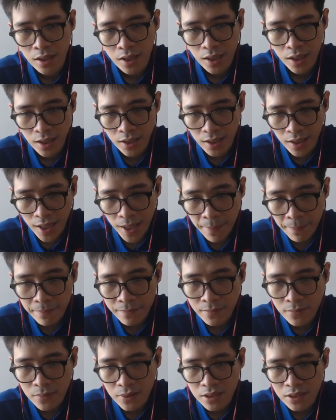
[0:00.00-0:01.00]
in the game.
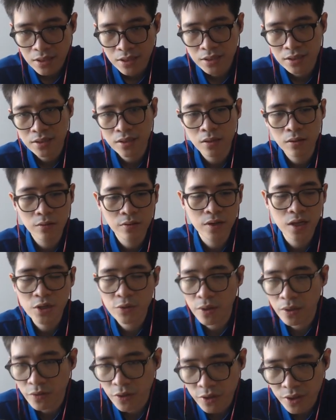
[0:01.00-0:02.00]
So
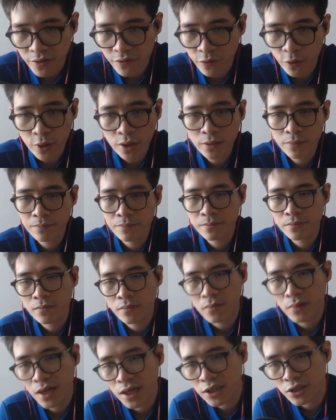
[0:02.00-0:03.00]
h1, g4,
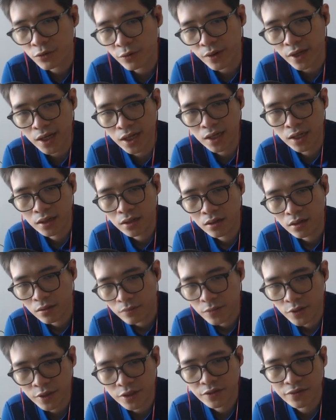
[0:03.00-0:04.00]
h3,
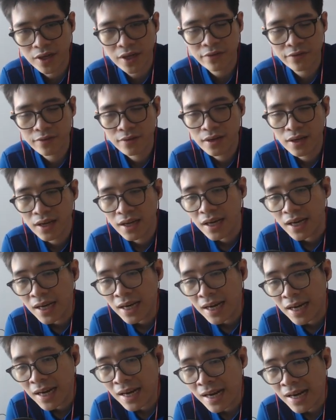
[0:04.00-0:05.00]
h5.
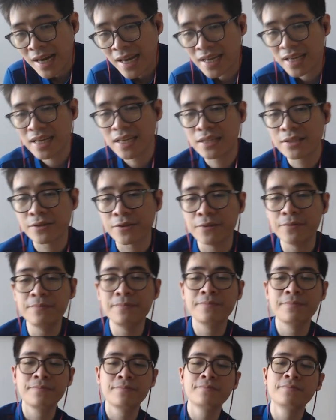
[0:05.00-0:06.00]
knight e2.
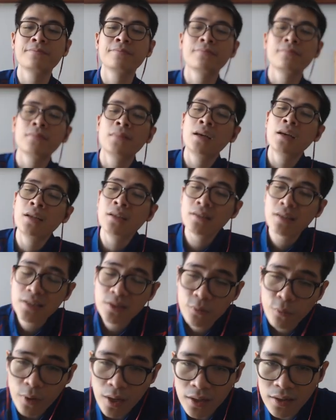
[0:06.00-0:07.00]
This
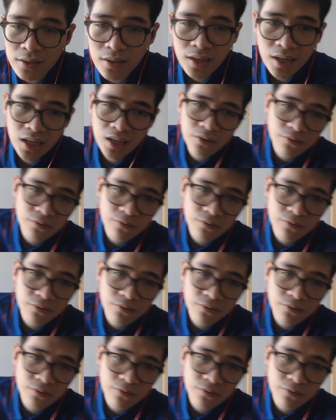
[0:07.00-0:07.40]
one, in